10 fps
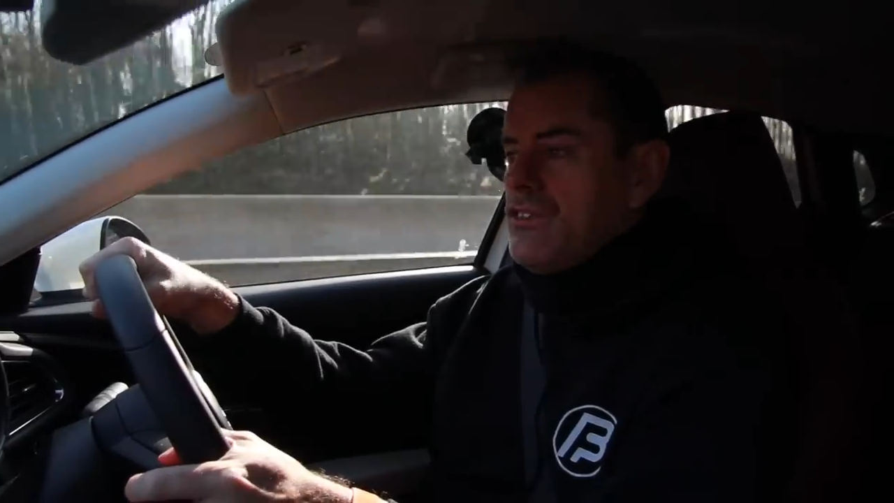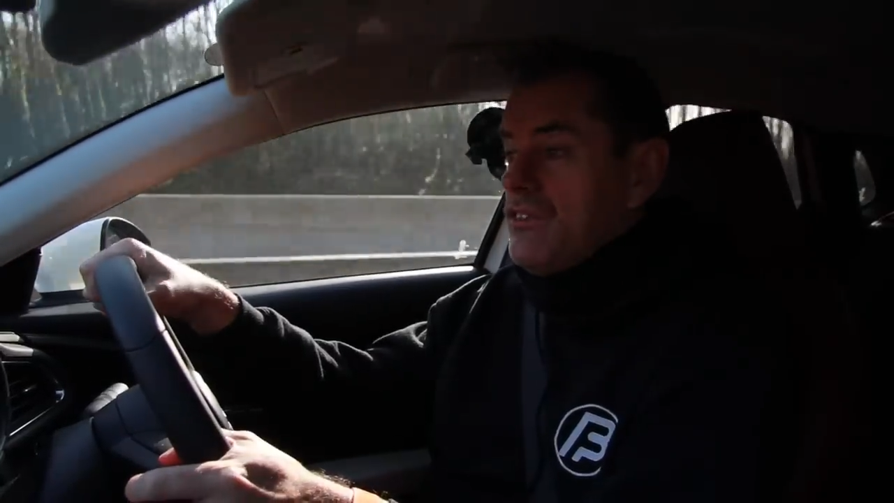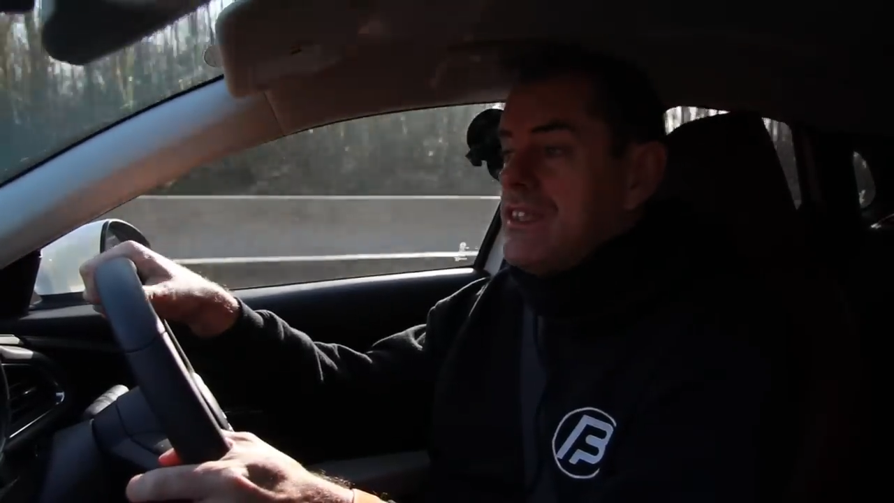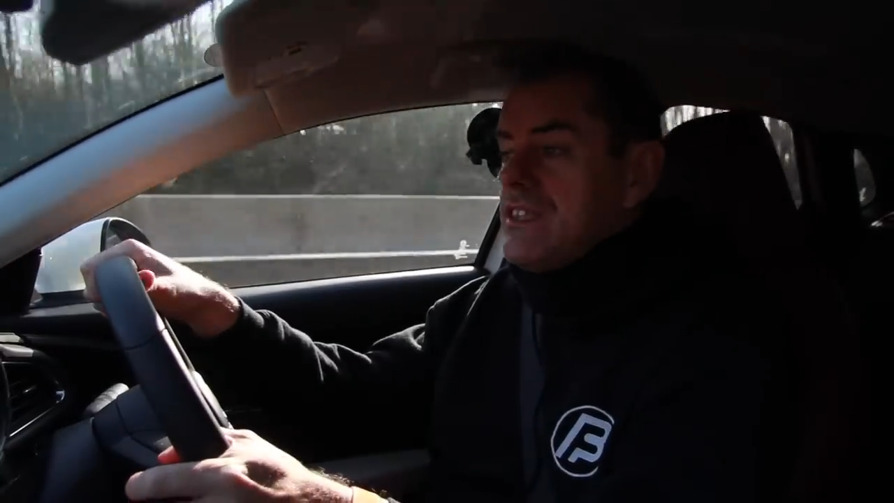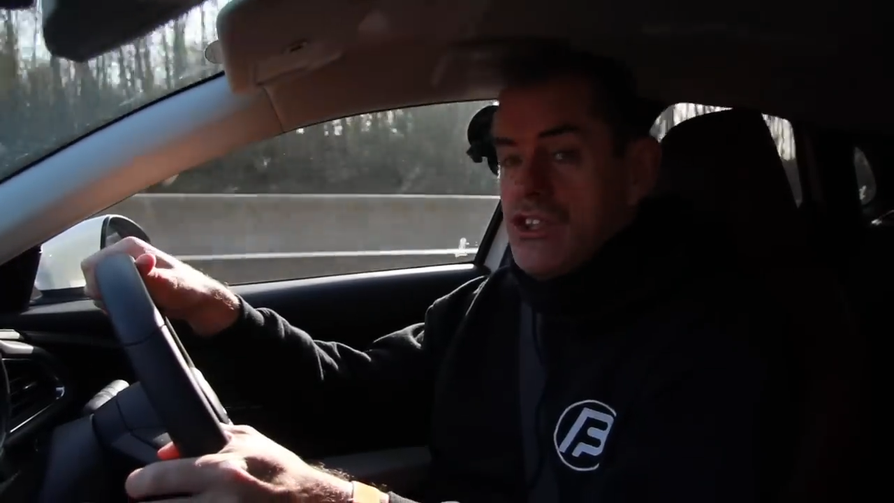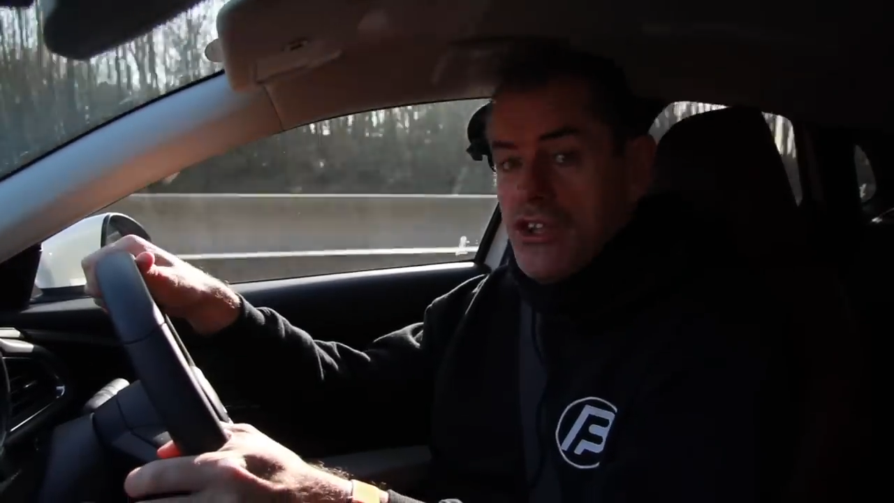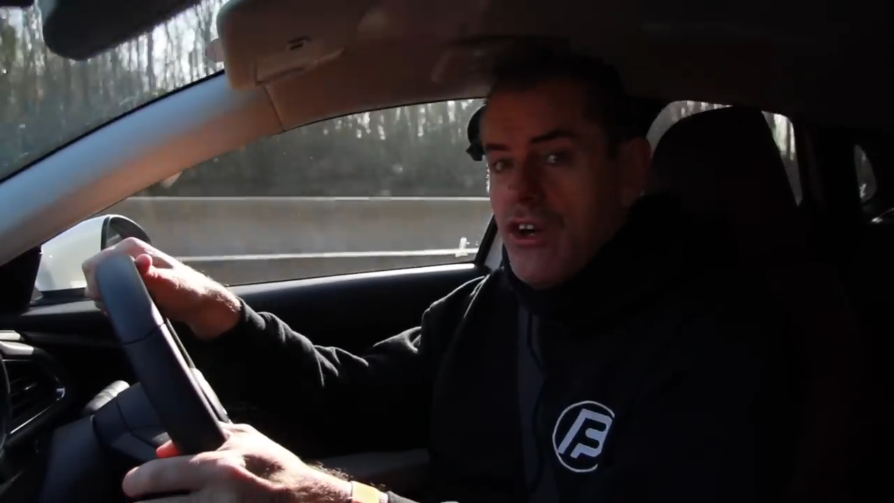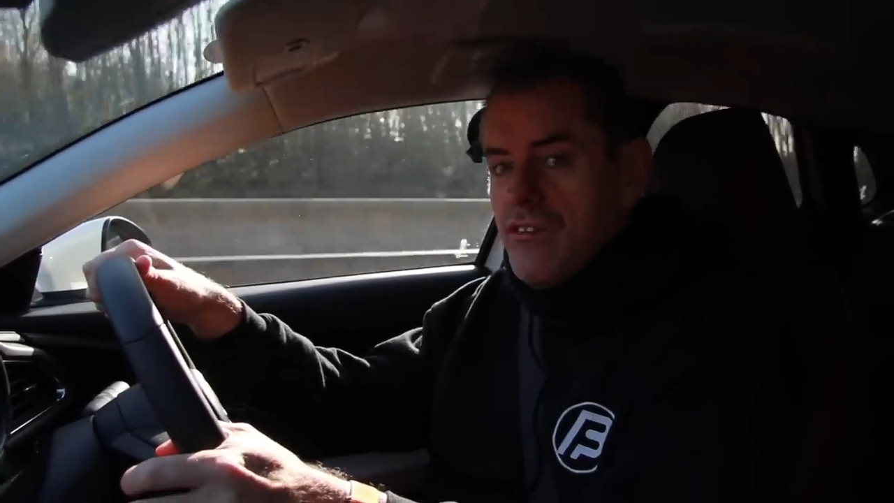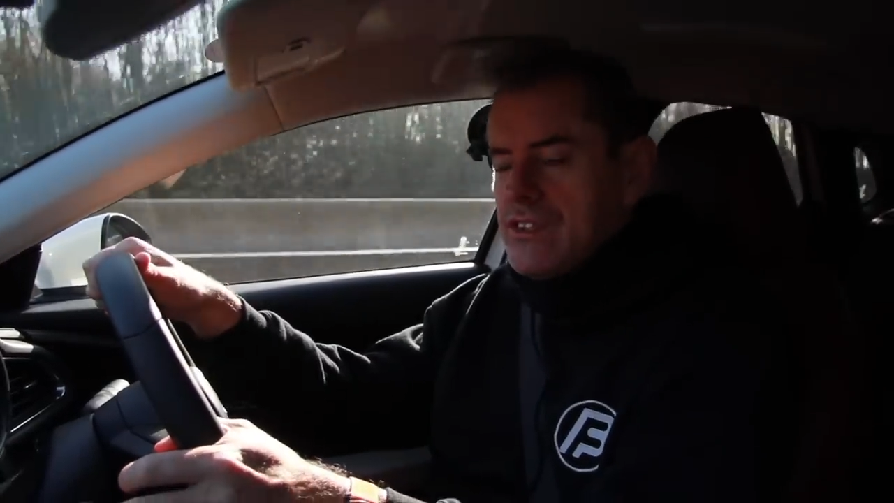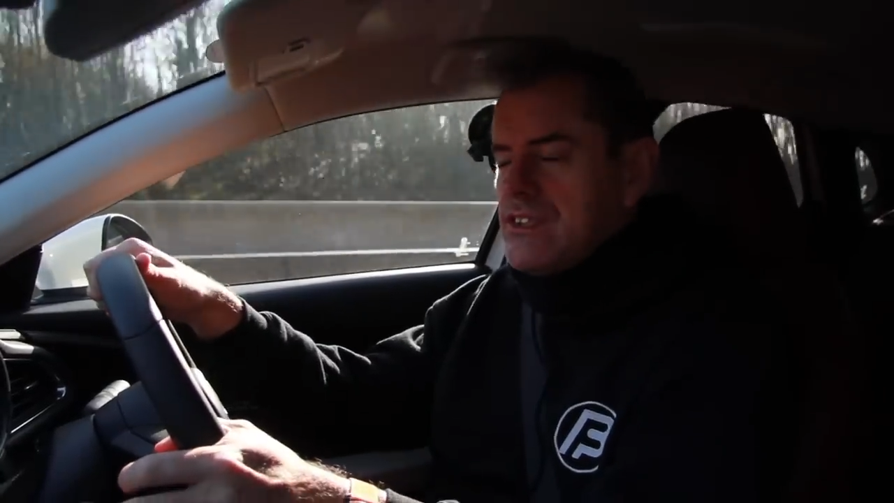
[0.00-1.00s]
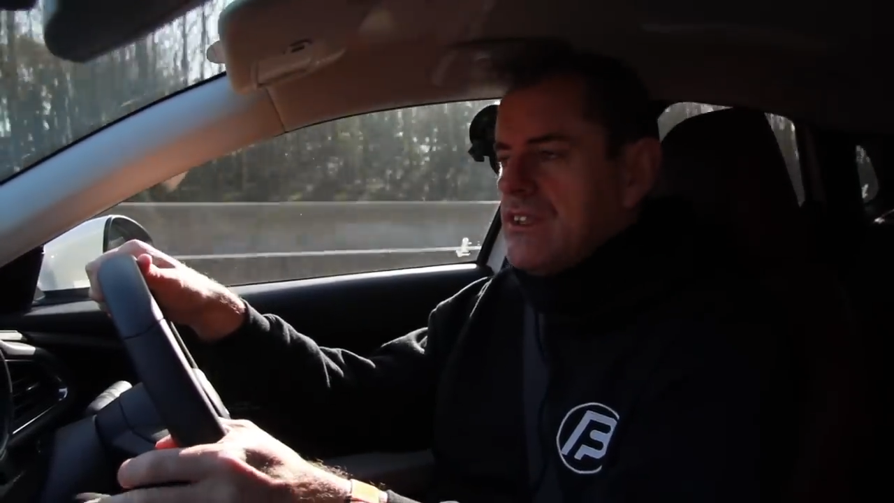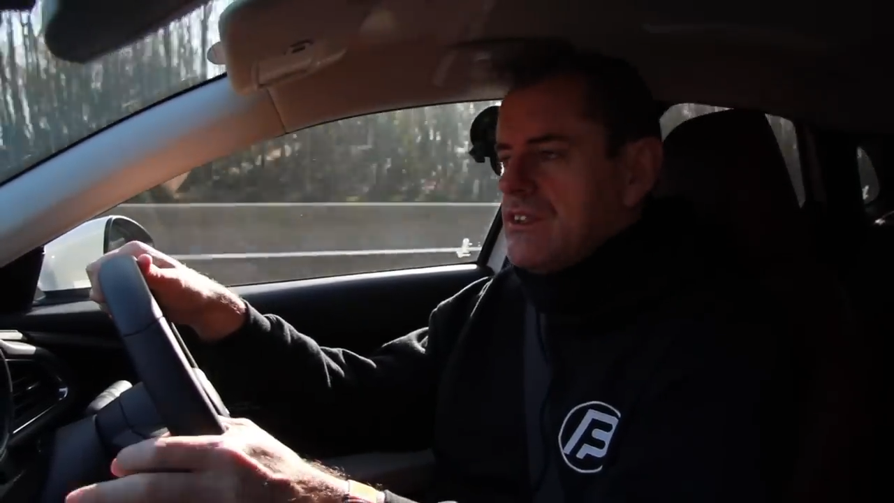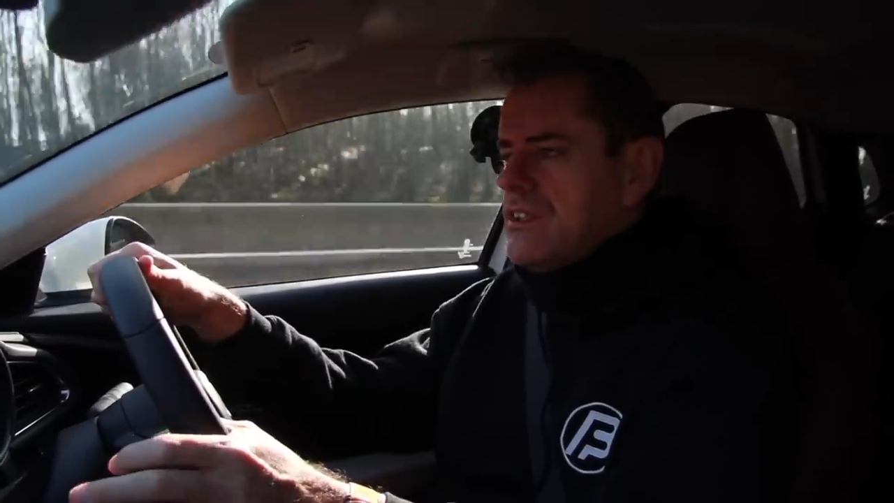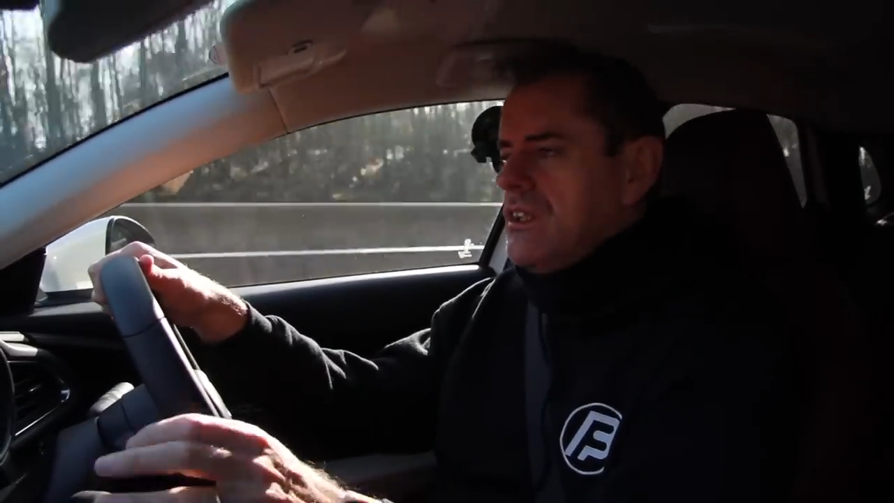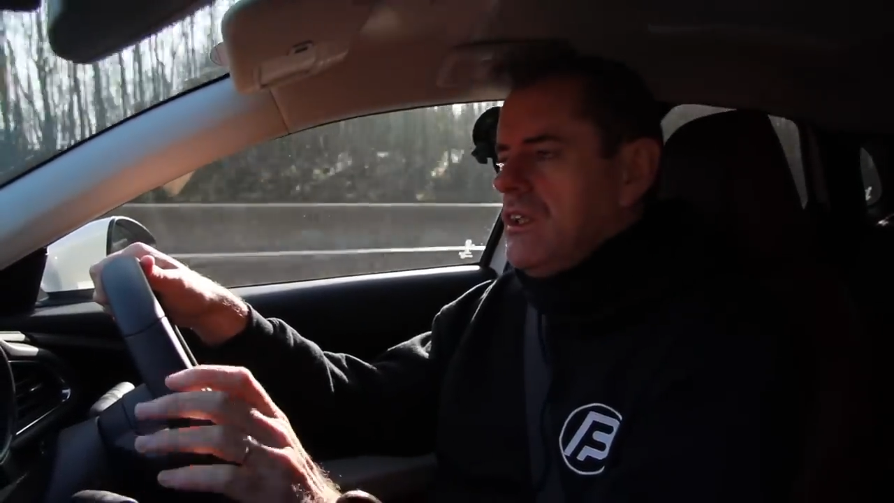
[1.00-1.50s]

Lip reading: There is a nervousness